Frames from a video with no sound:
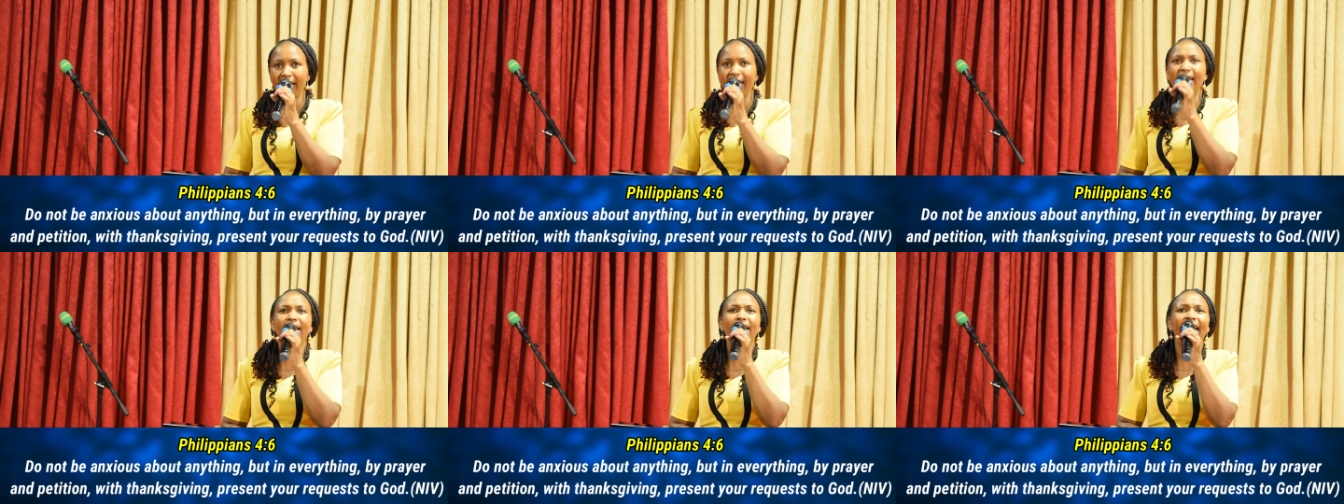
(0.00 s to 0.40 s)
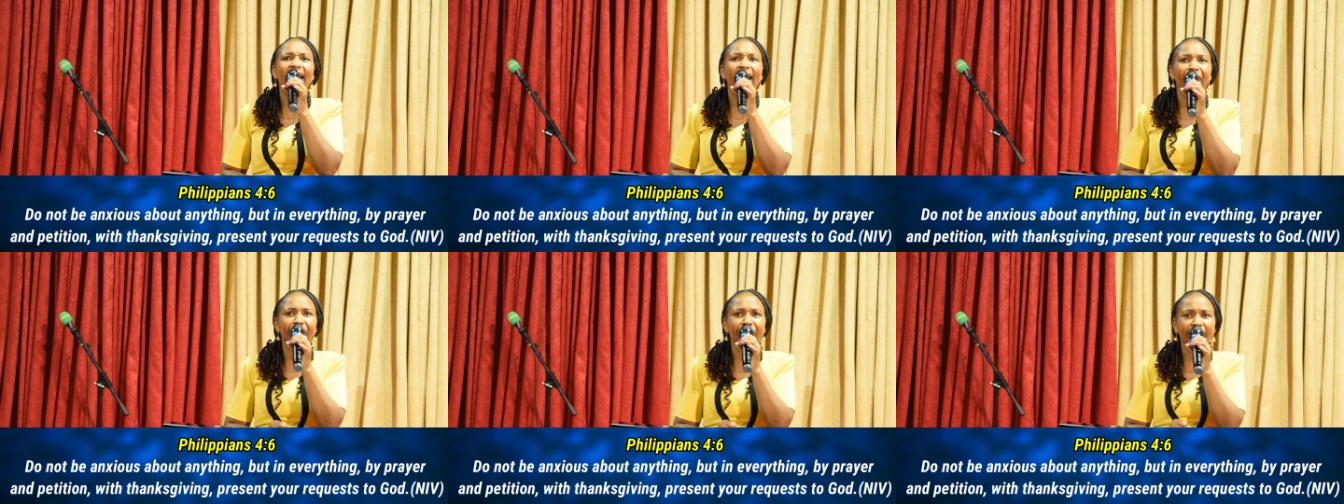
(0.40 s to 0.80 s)
In
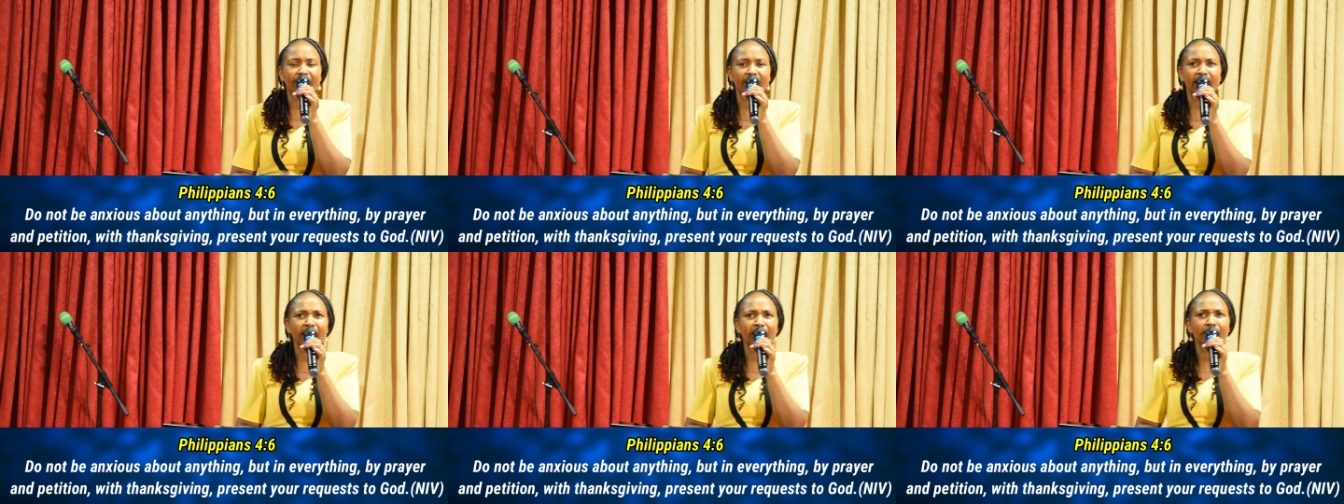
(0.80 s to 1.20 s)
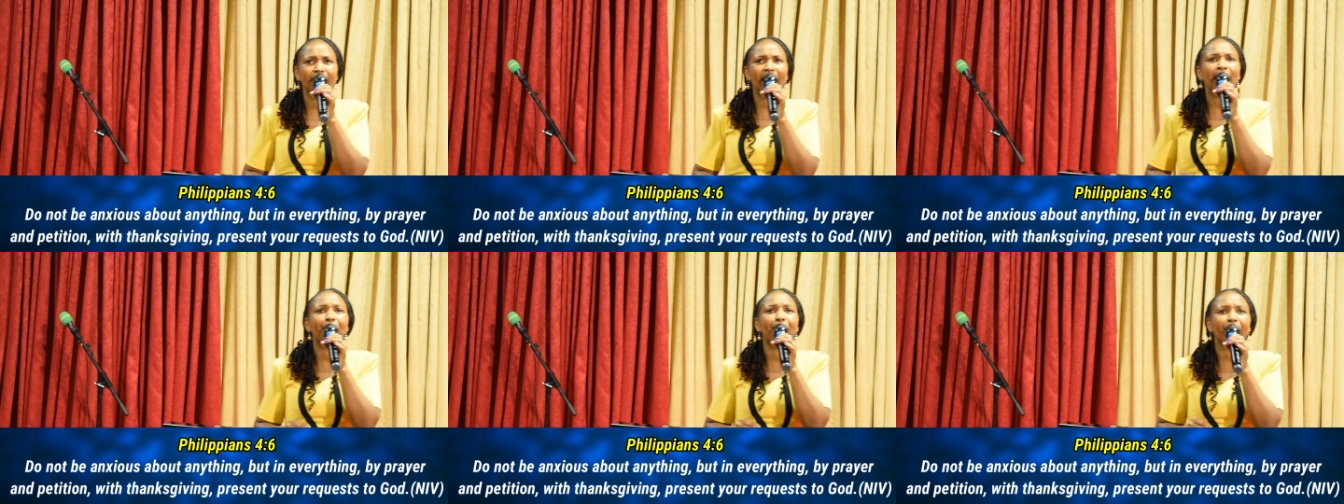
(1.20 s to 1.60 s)
everything,
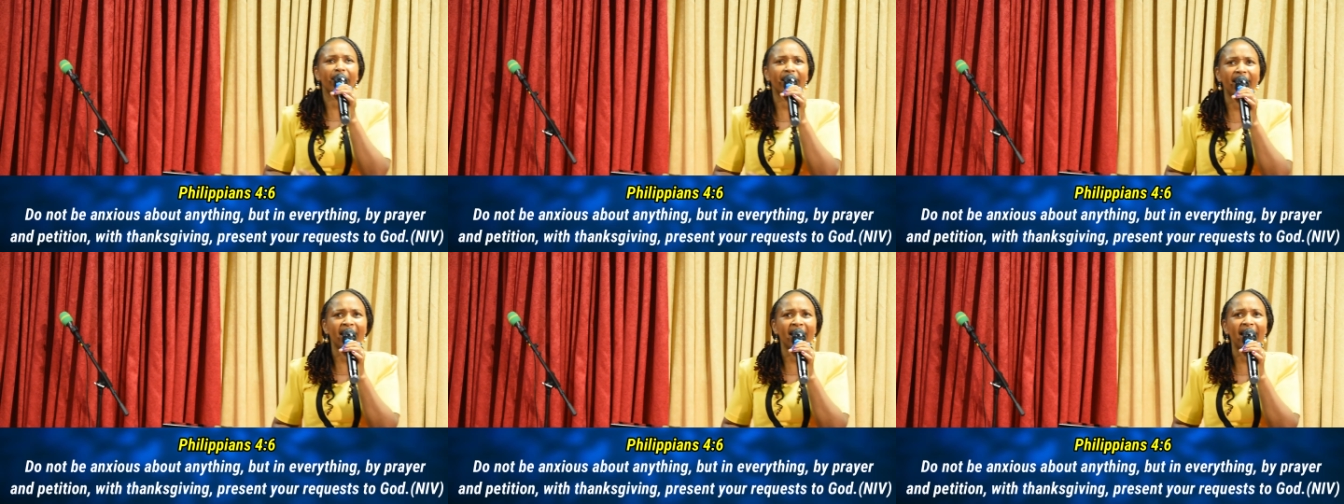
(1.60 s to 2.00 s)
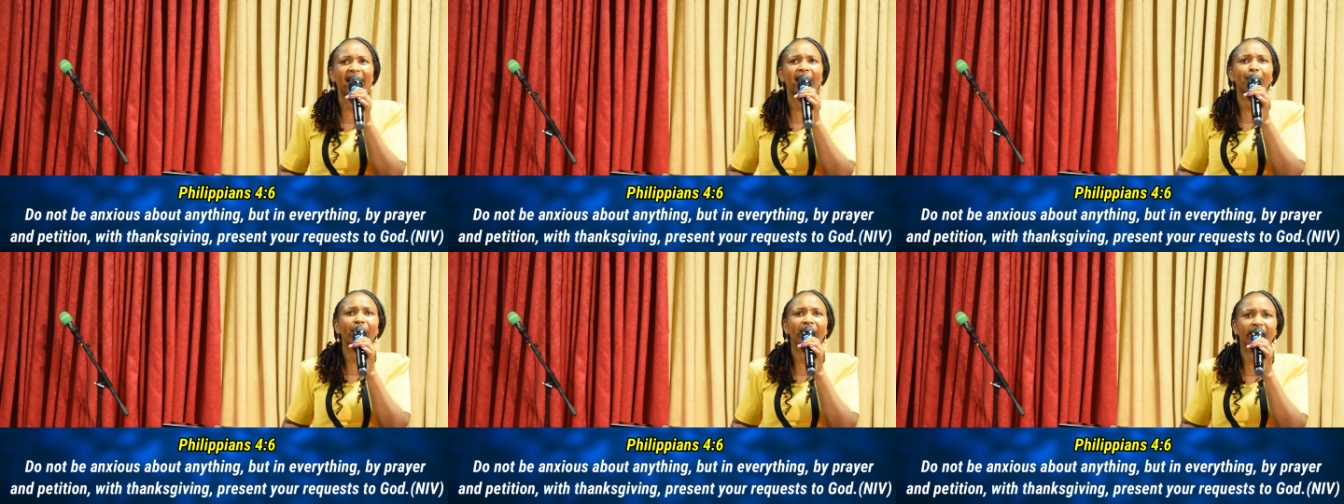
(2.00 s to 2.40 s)
by prayer
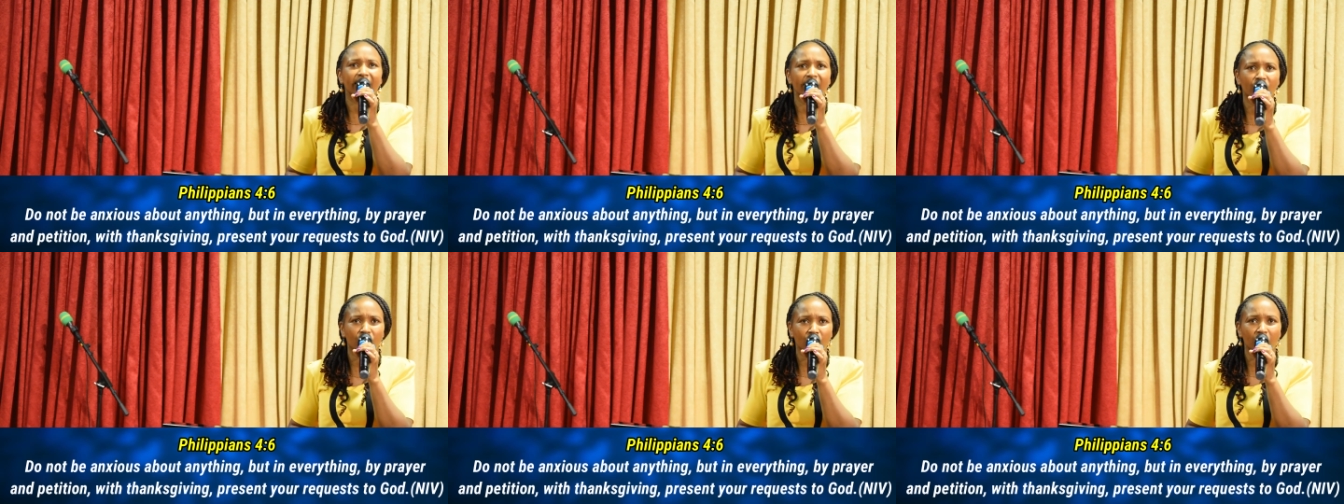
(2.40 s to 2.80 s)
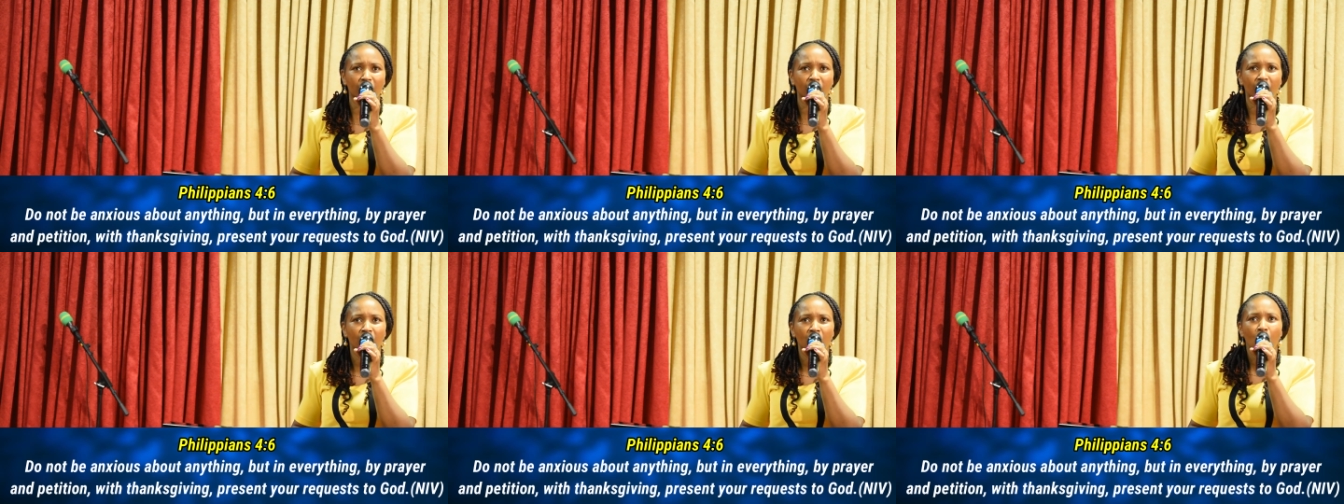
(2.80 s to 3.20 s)
and petition,